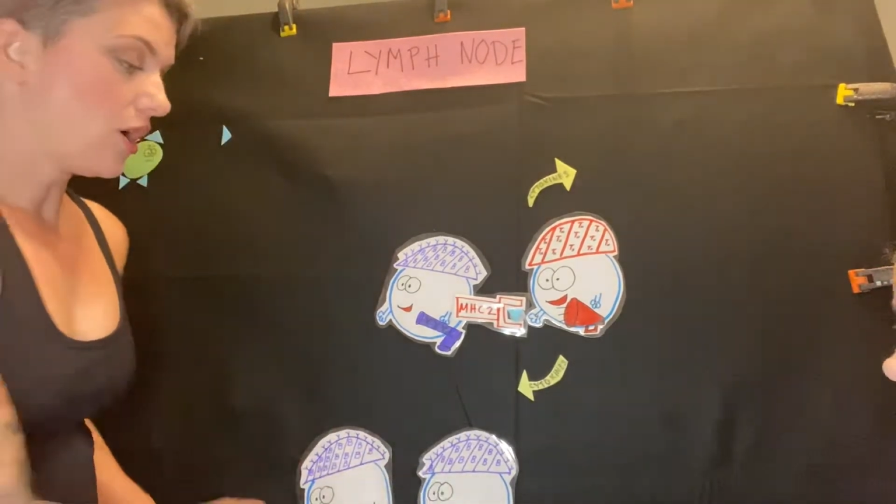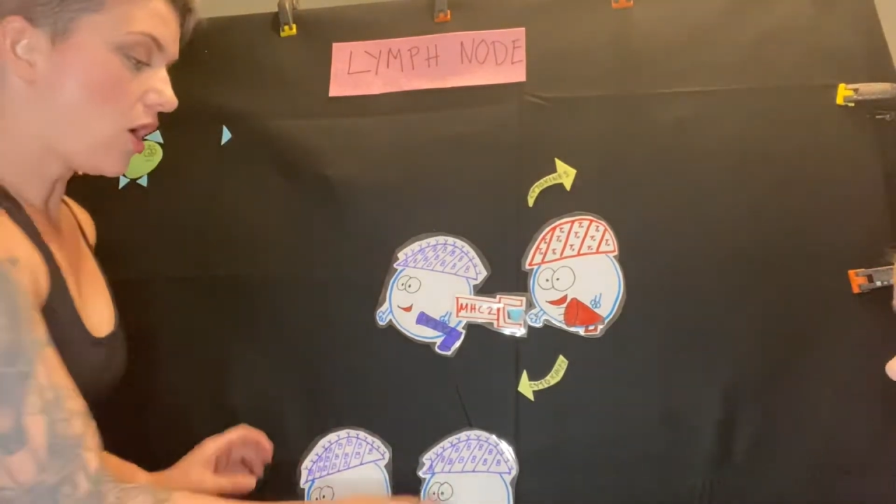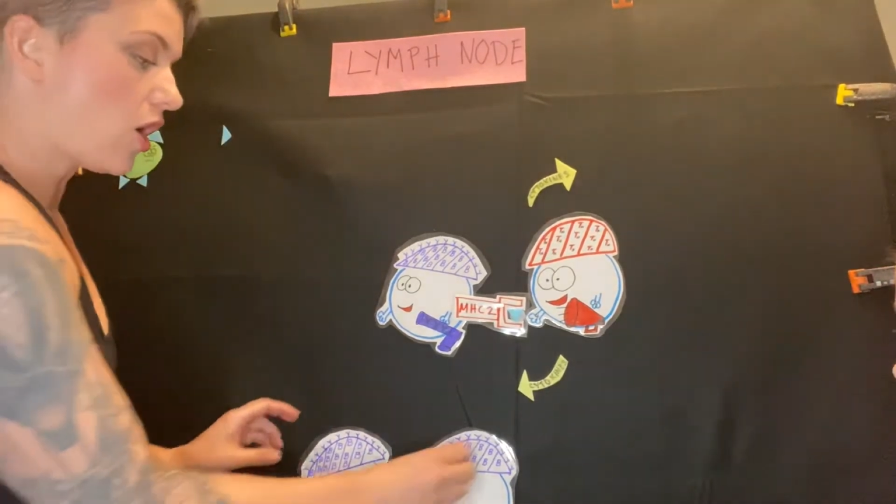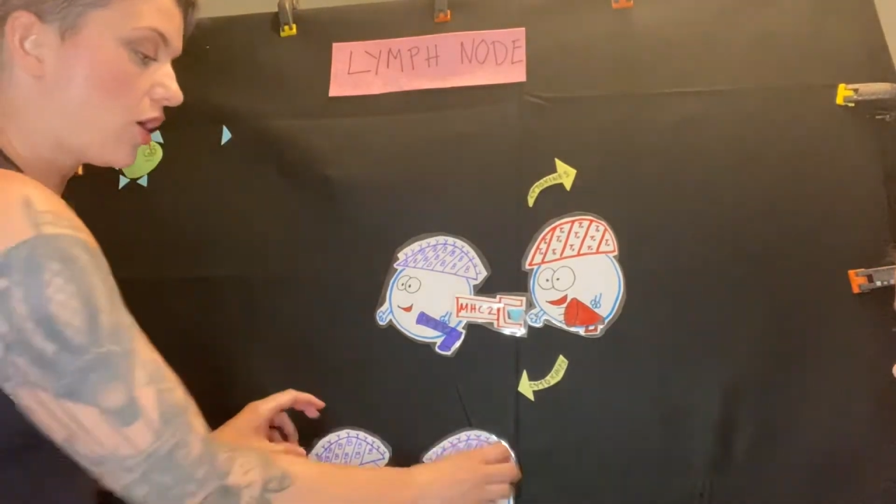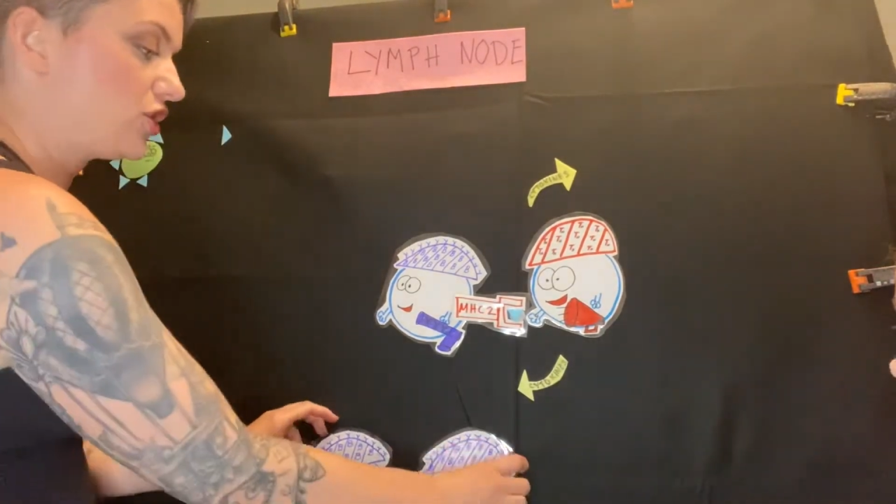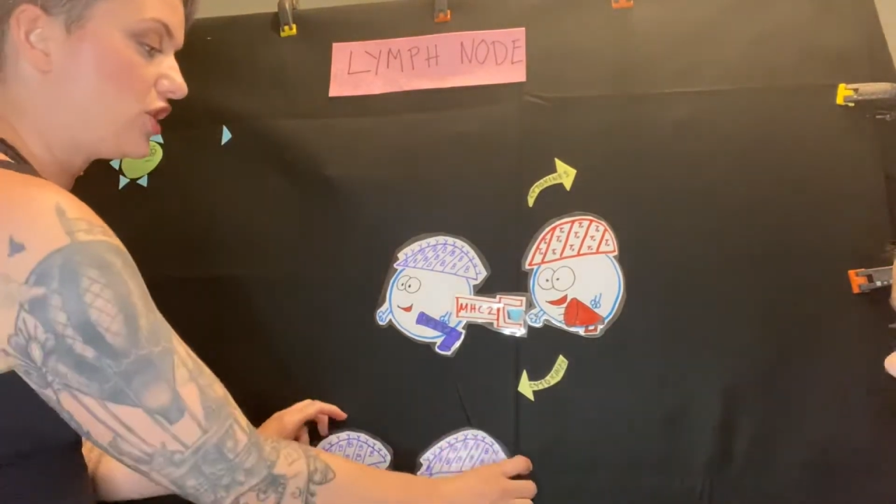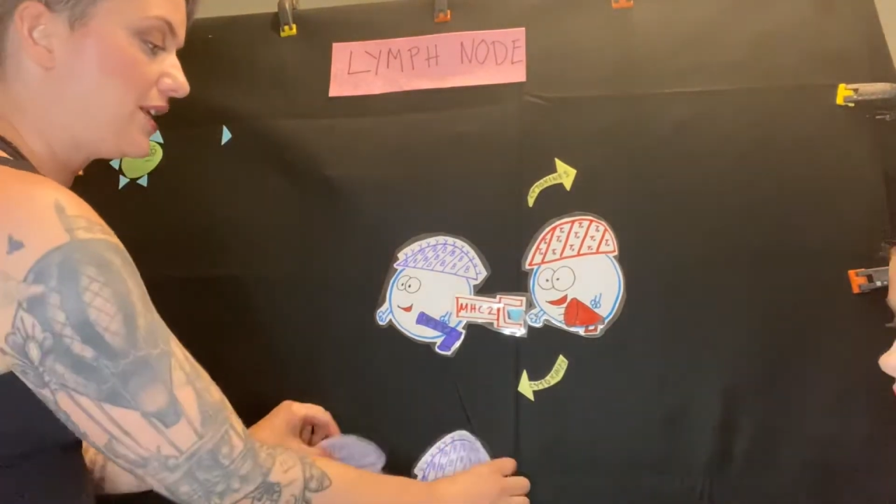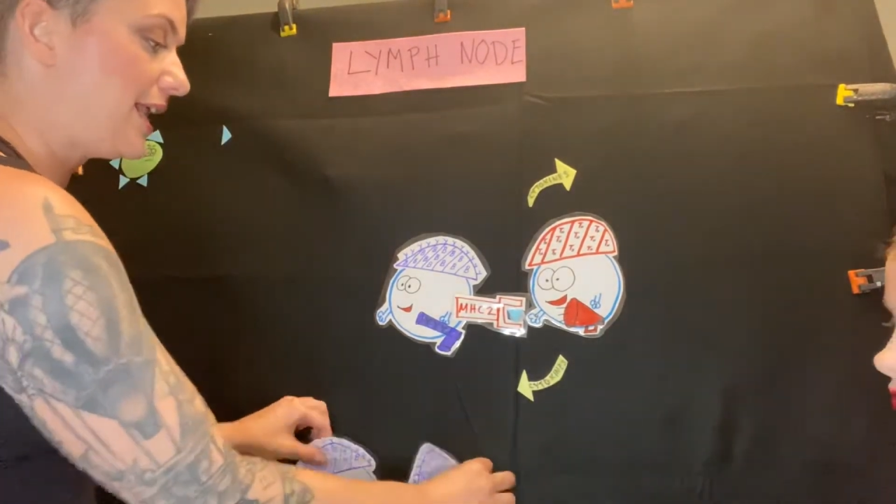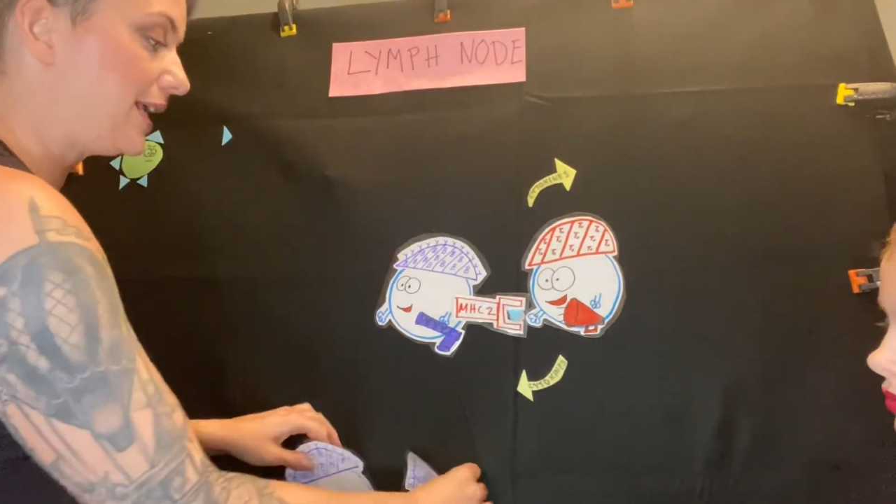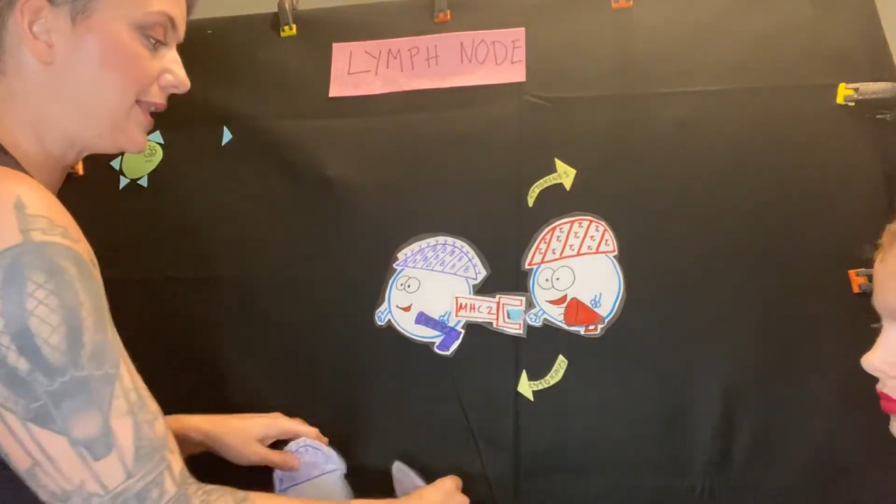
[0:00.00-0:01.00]
are
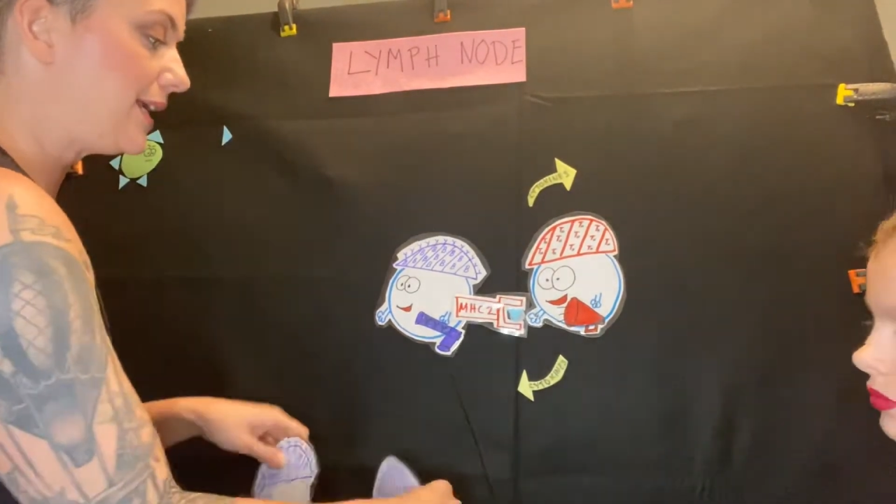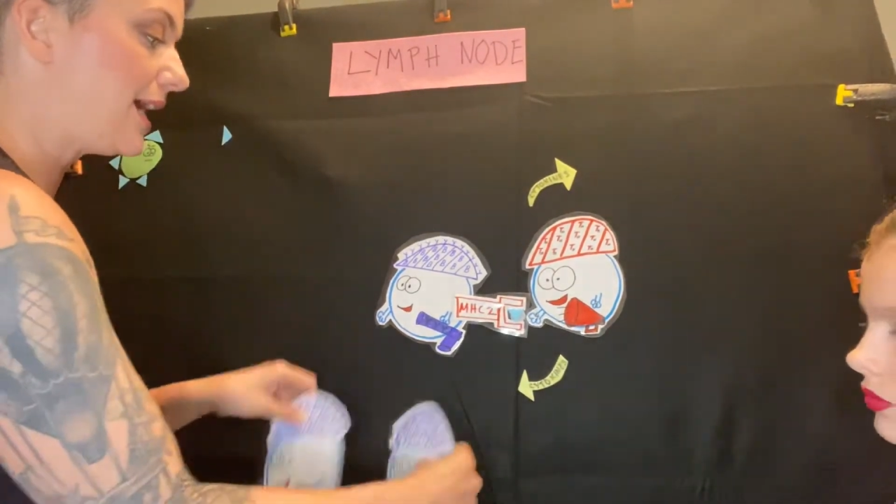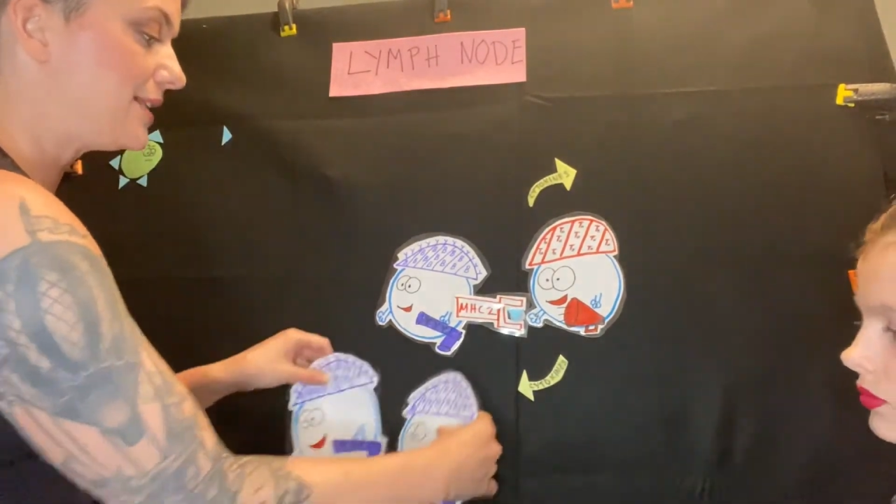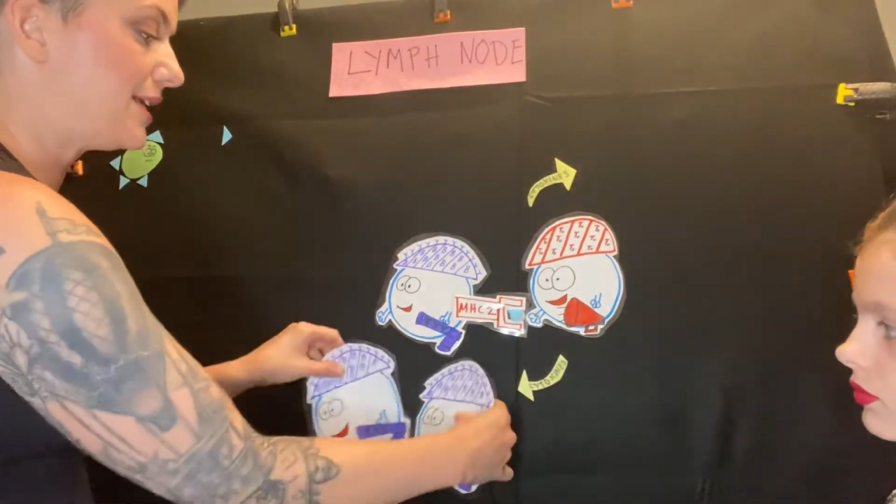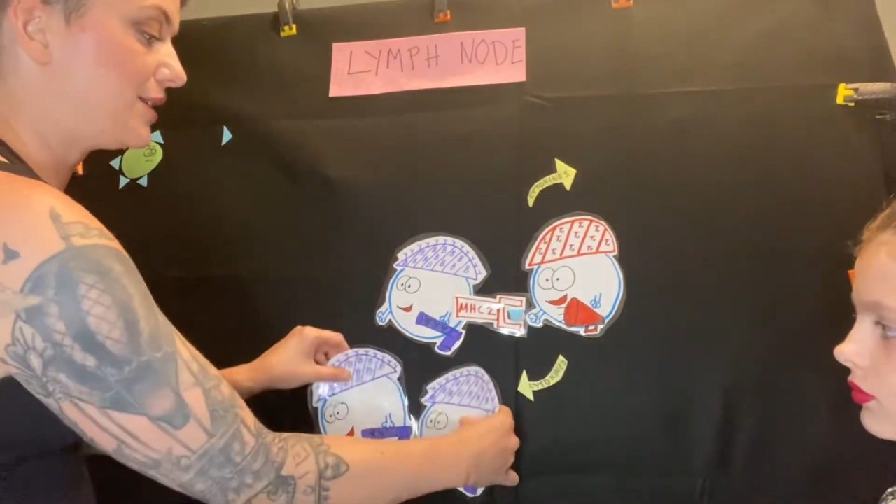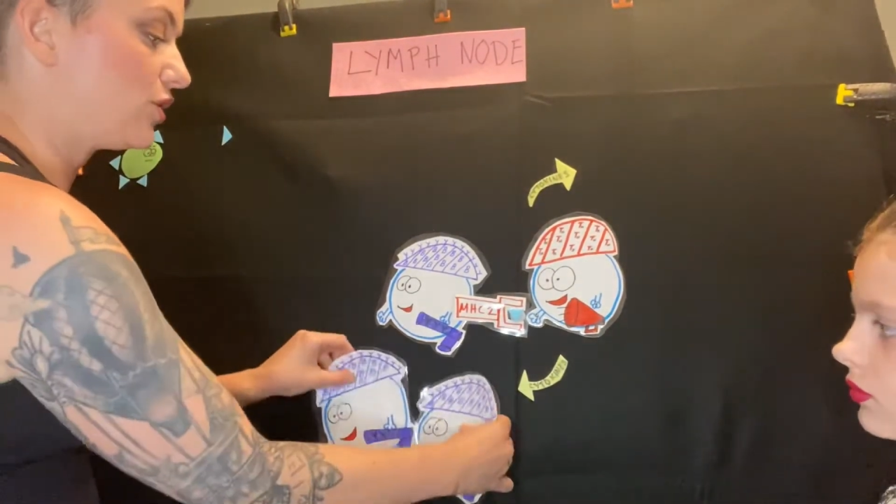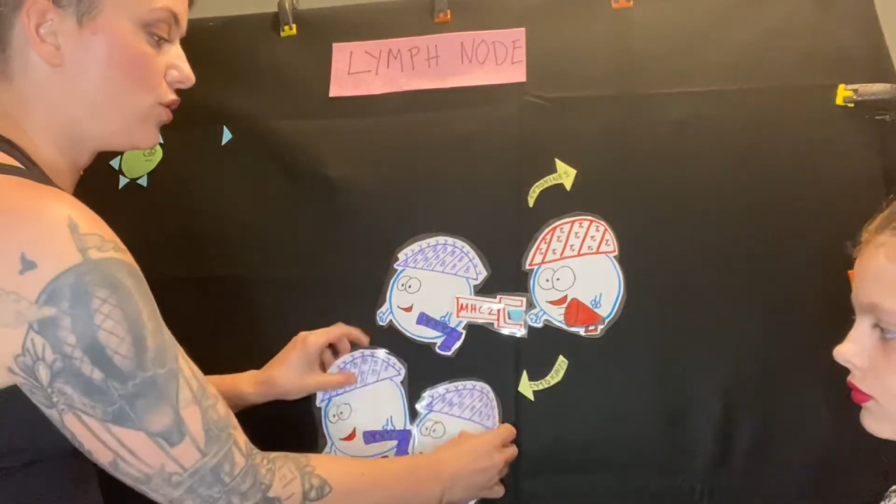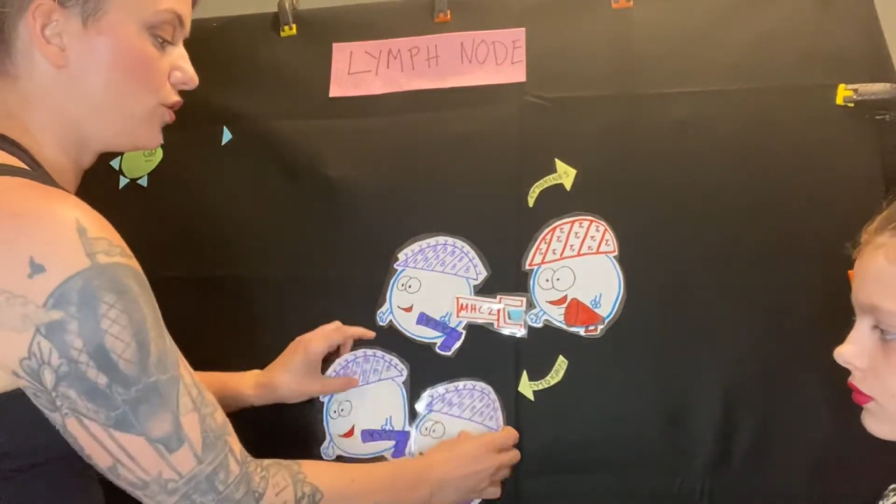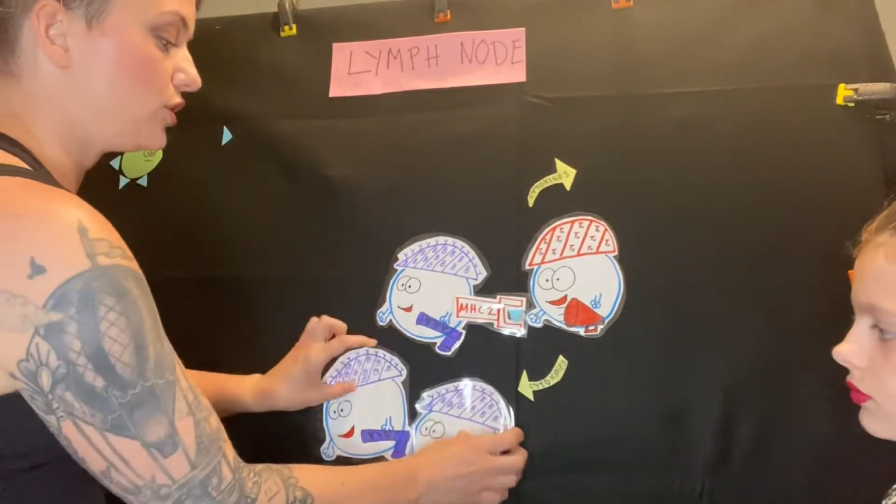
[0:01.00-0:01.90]
genetically identical